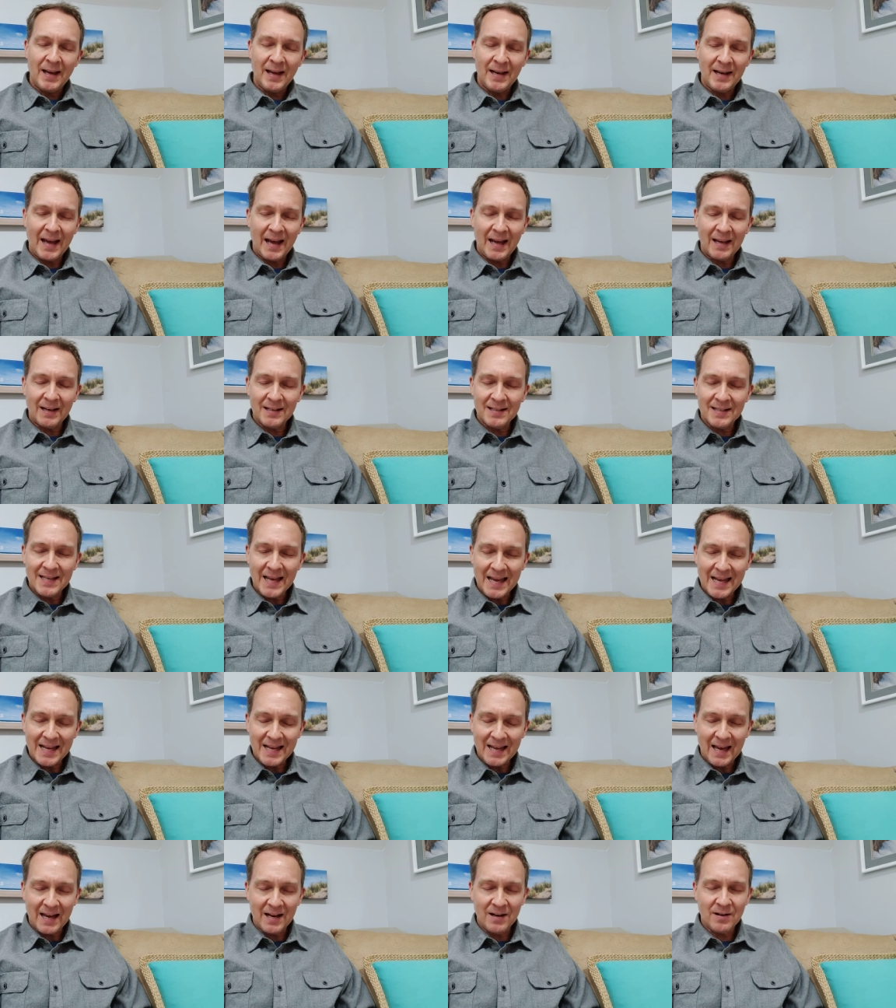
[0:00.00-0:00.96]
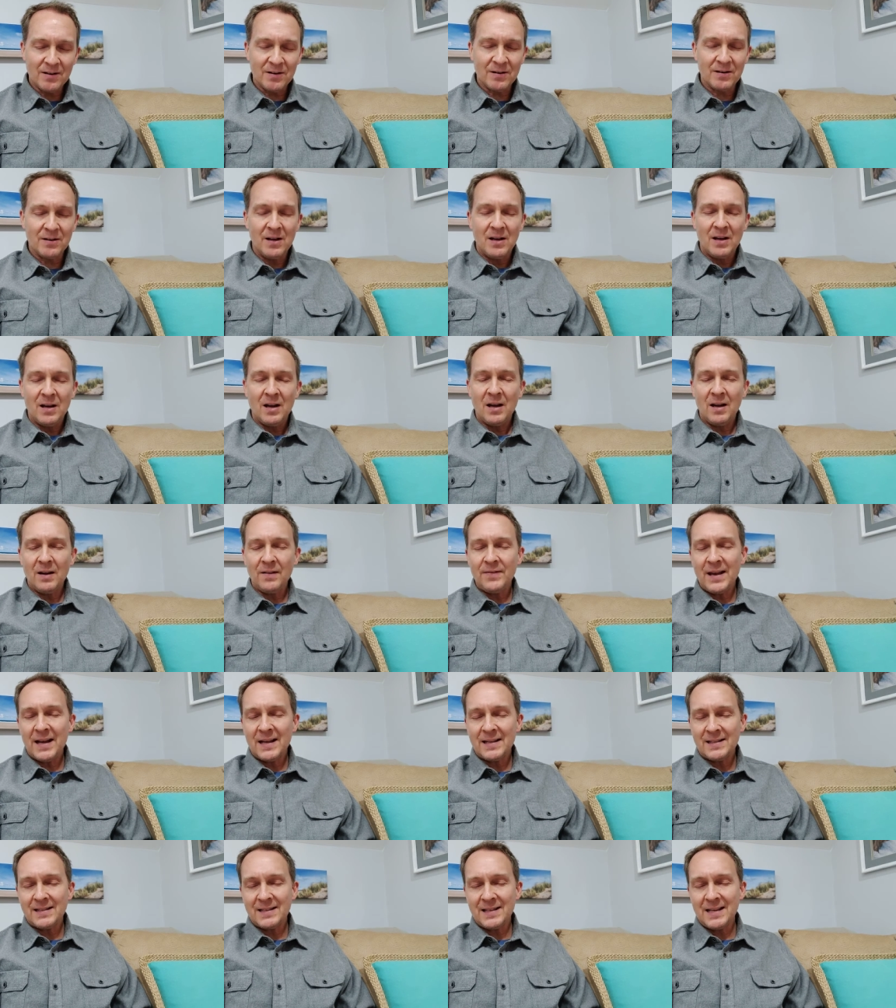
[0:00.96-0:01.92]
and how to take care
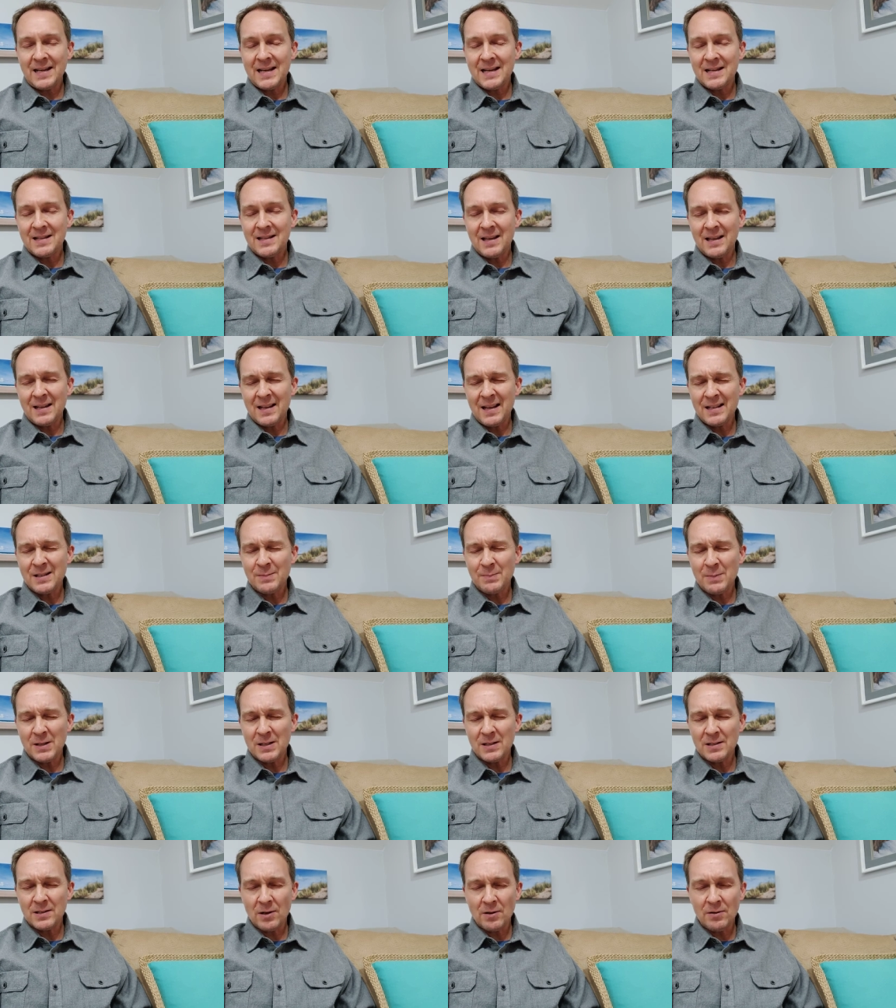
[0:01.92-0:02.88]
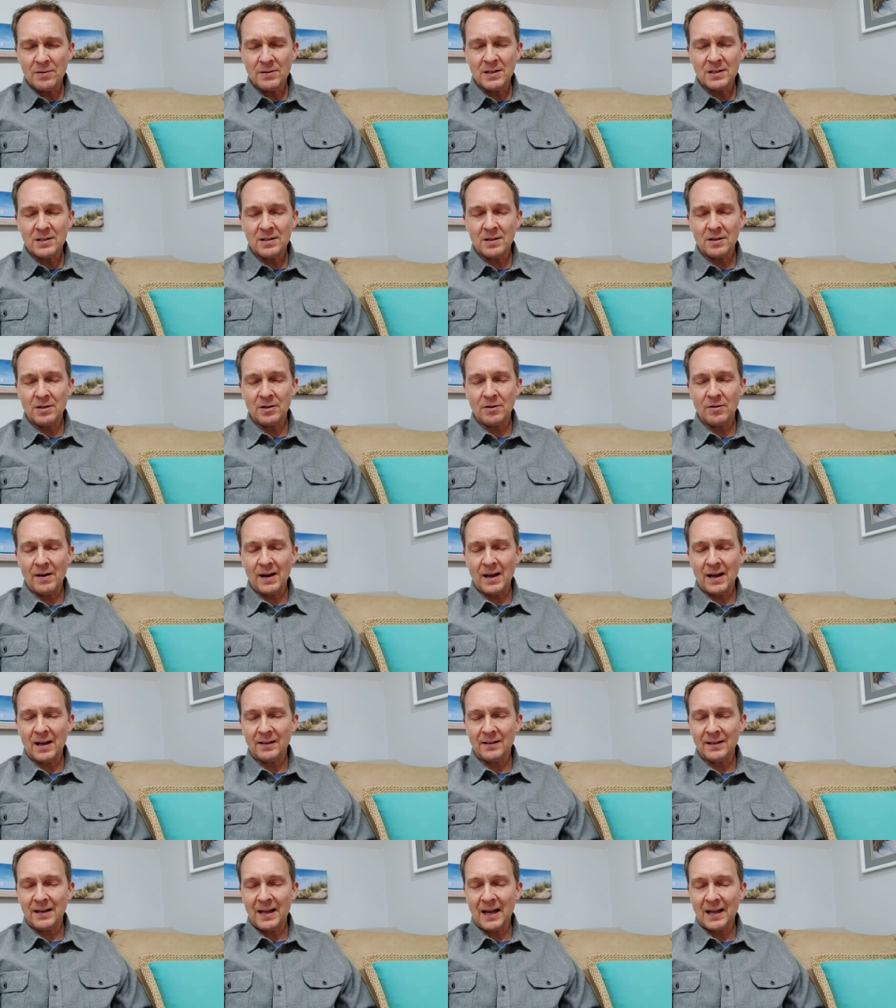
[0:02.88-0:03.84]
of that seed that has been sown into the
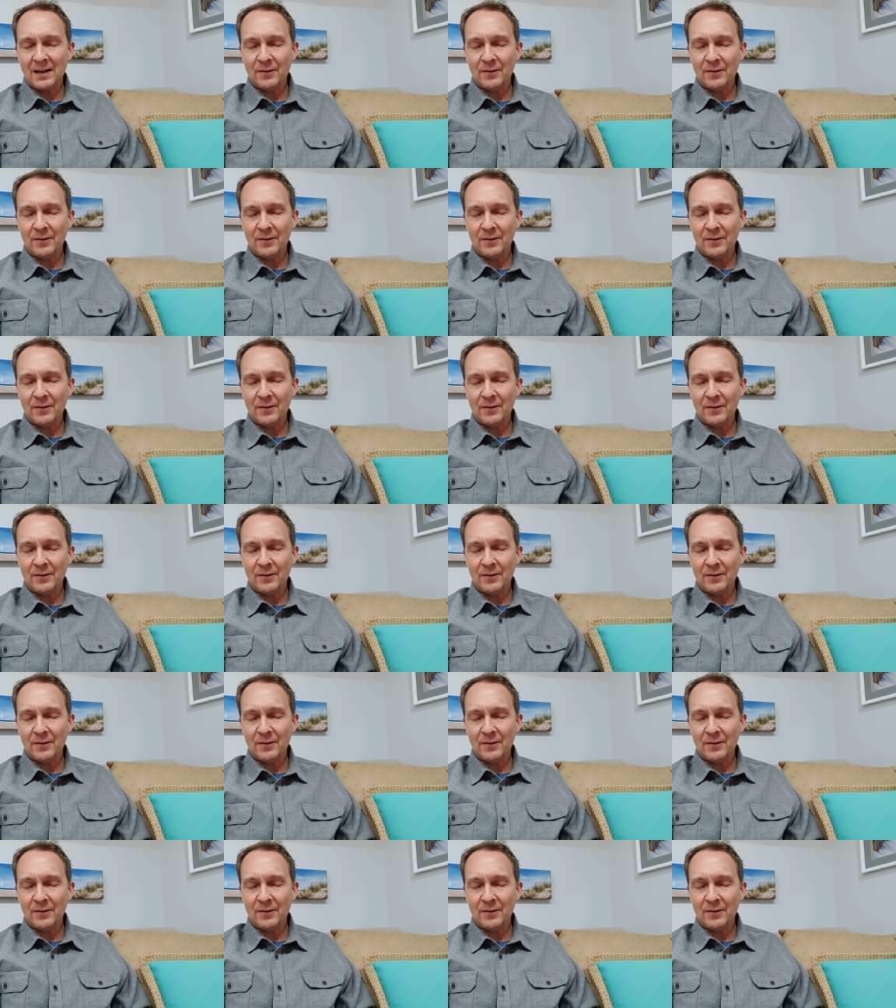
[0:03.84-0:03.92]
ground?